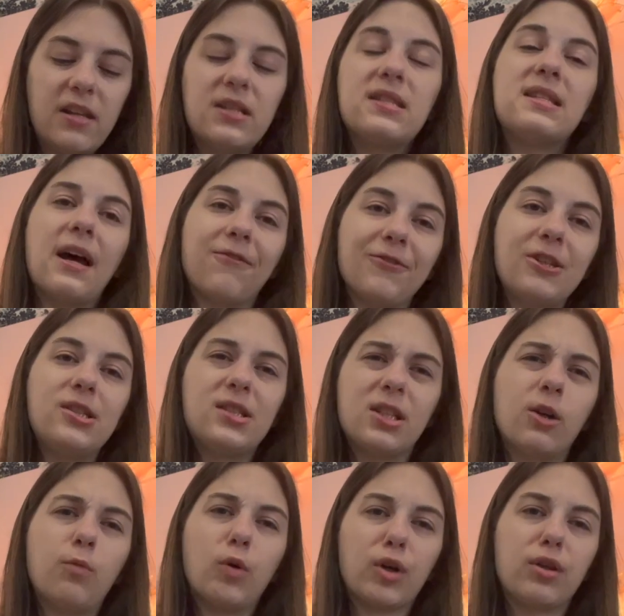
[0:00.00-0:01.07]
is definitely
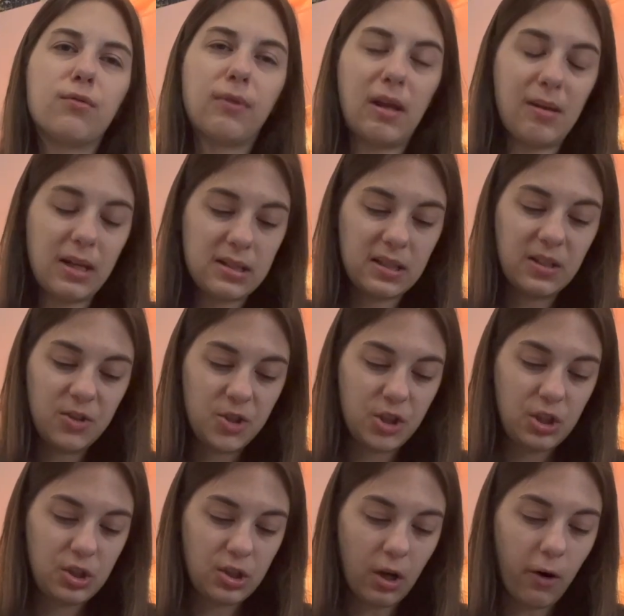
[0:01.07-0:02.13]
still worth a read because it is
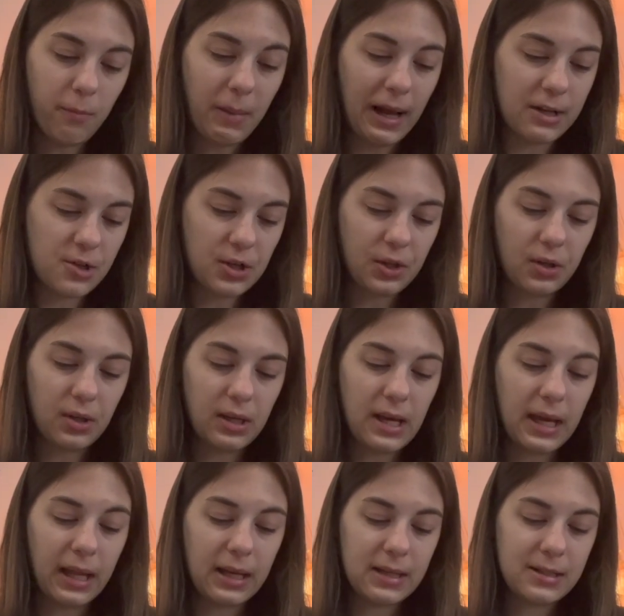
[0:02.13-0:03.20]
just so magical.
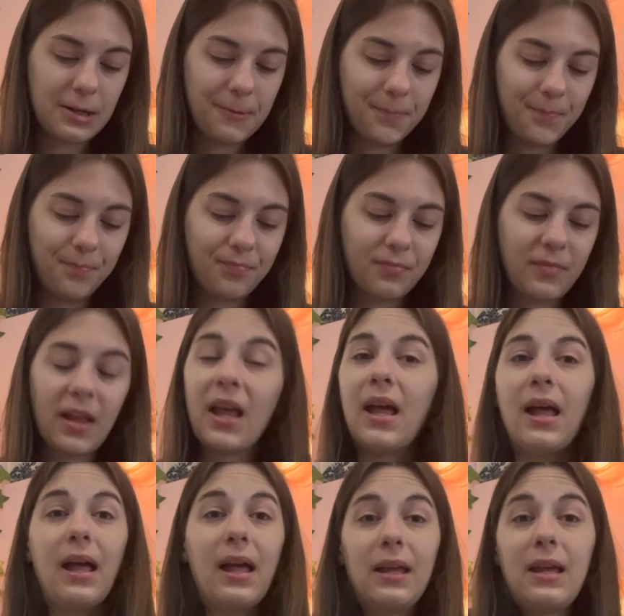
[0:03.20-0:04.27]
And
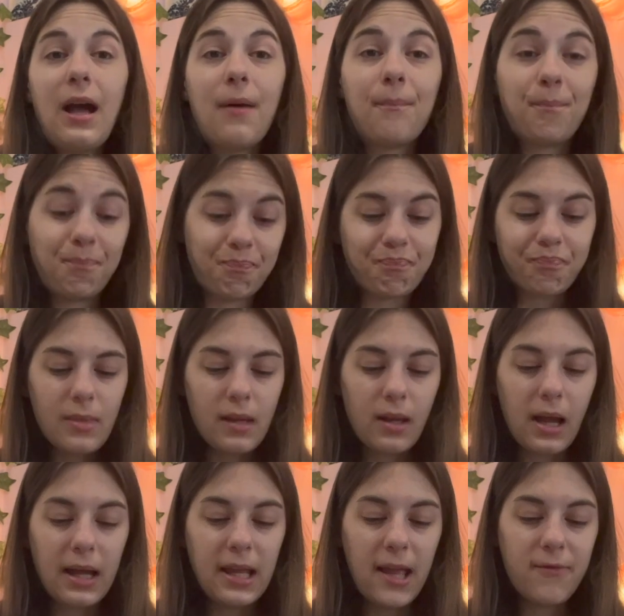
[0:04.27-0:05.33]
yeah,
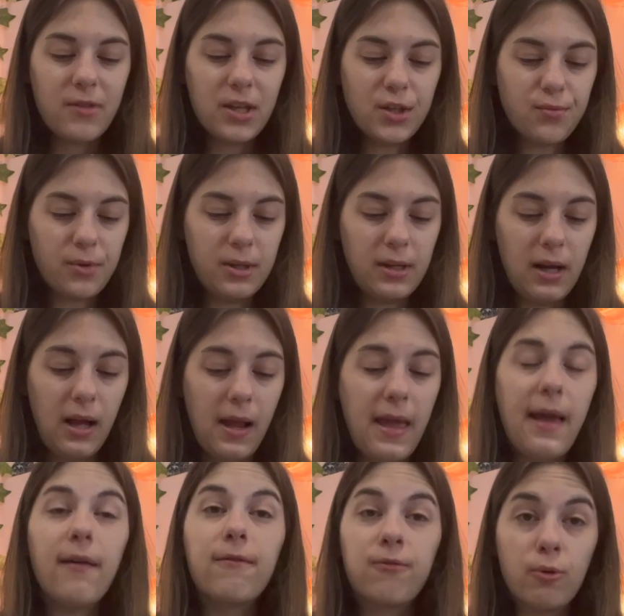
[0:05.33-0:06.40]
I gave this one
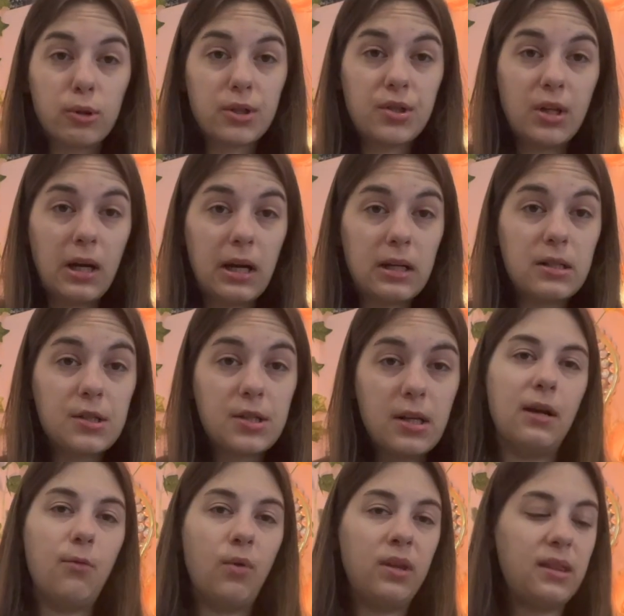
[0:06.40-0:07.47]
a 4 stars.
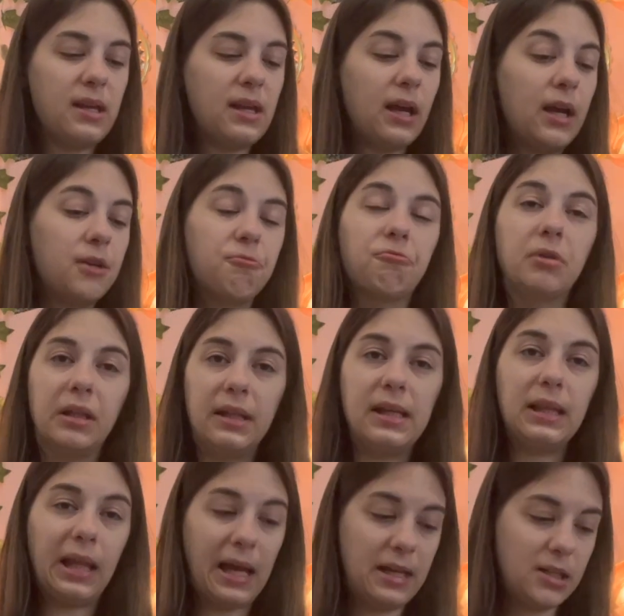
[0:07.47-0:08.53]
One thing I really
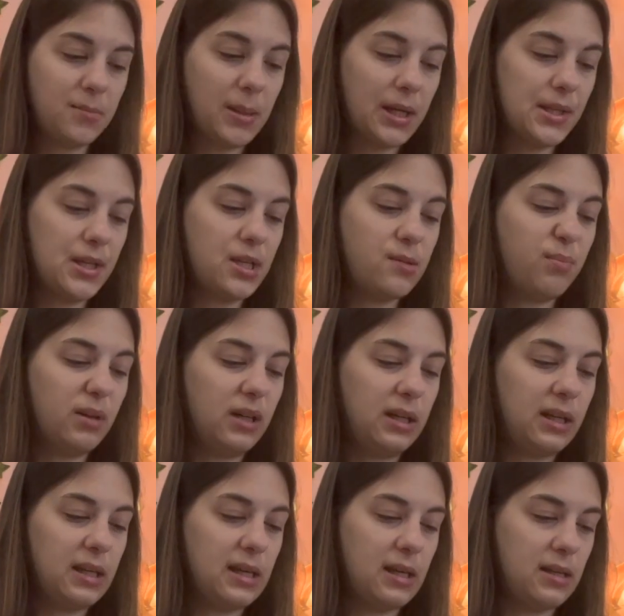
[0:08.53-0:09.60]
liked about this
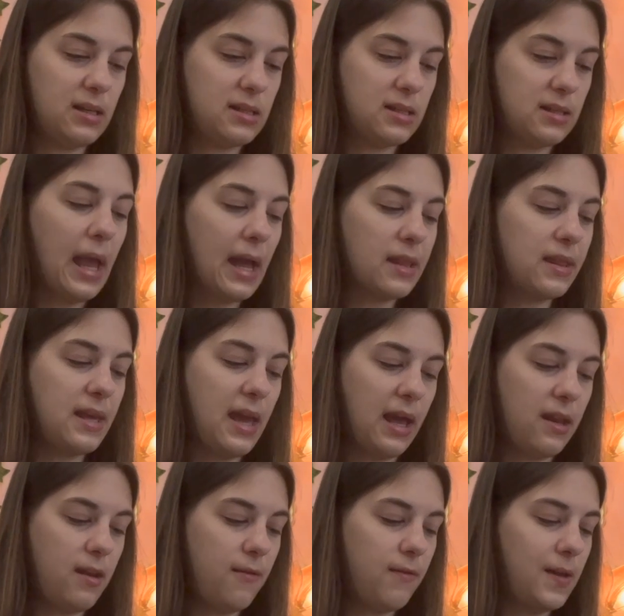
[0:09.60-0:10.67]
book is at the
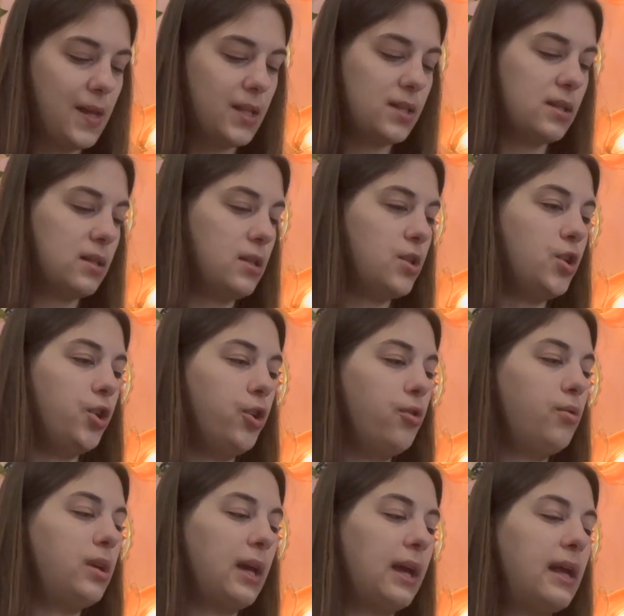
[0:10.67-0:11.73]
end of it, you
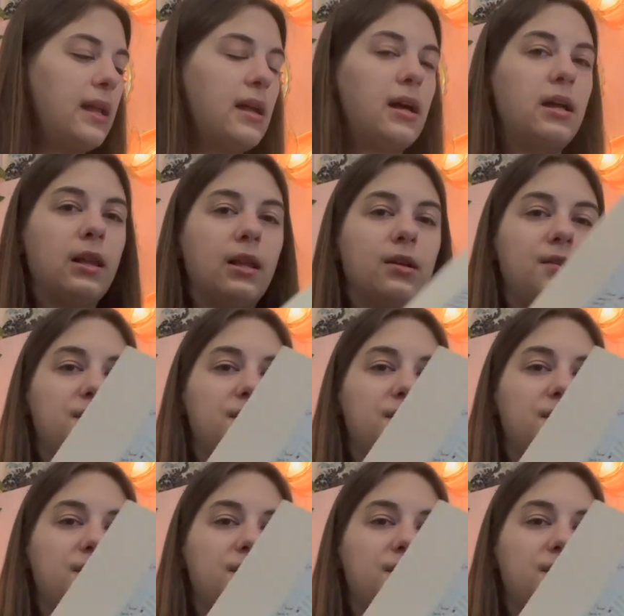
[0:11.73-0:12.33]
get a little